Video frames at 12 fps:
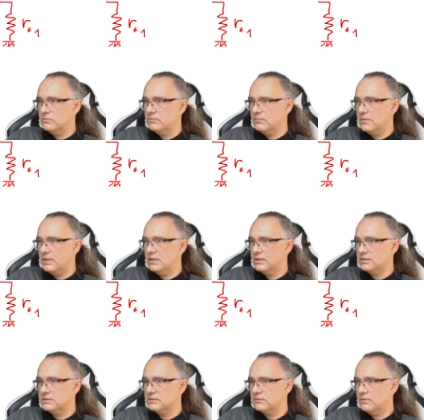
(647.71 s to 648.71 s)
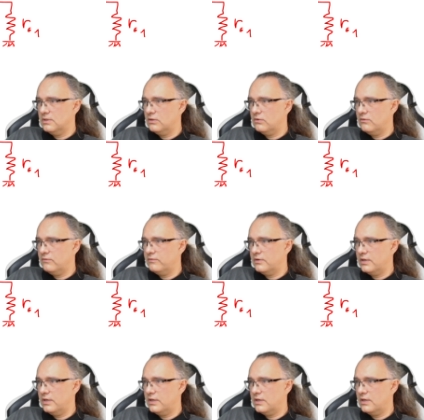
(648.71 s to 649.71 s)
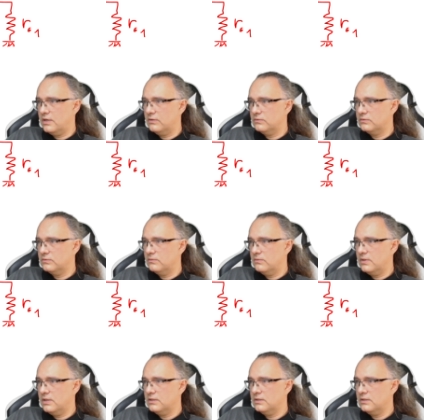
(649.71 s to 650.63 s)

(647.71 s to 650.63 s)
minus 1 over R out 1